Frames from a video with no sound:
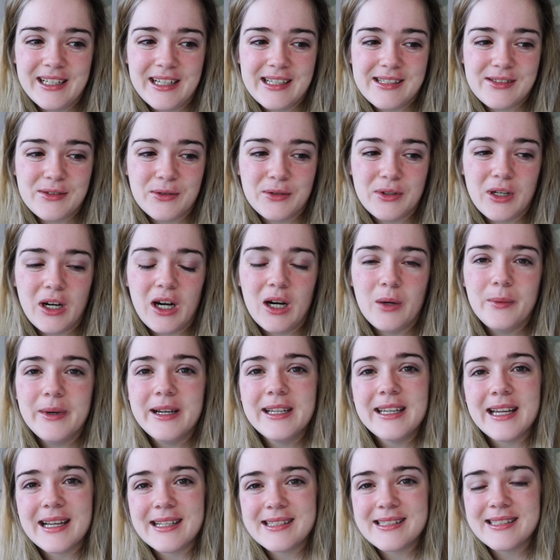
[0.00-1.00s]
I saw the
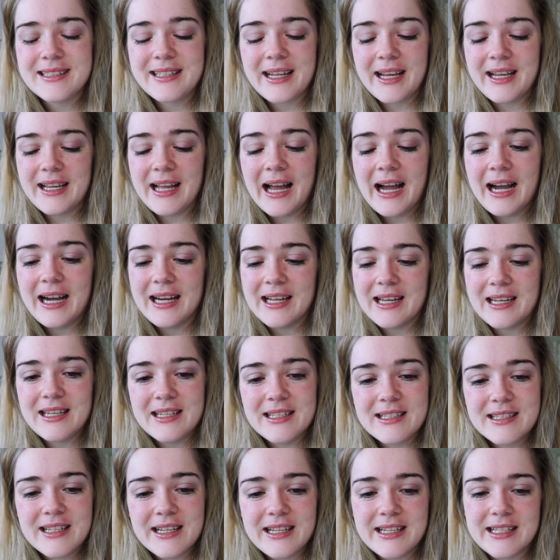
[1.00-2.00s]
artwork yesterday
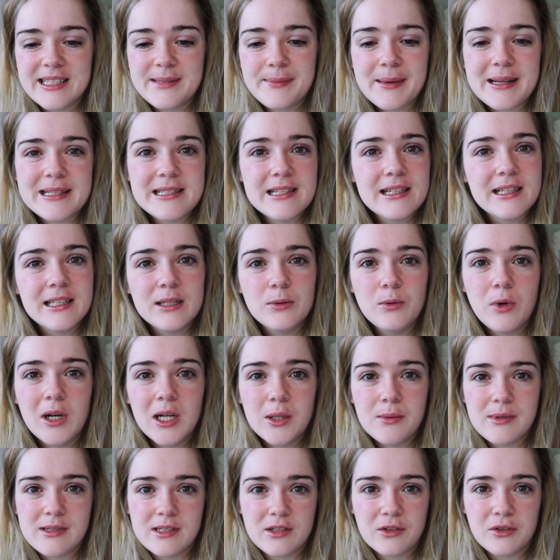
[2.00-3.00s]
and it's basically what
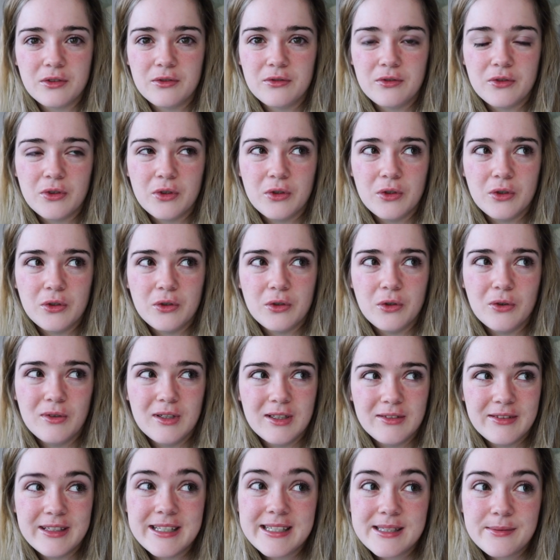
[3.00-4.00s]
I was looking for all
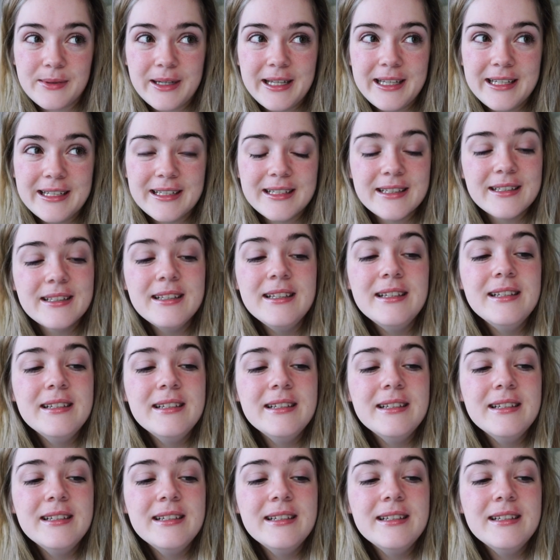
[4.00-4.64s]
of this week.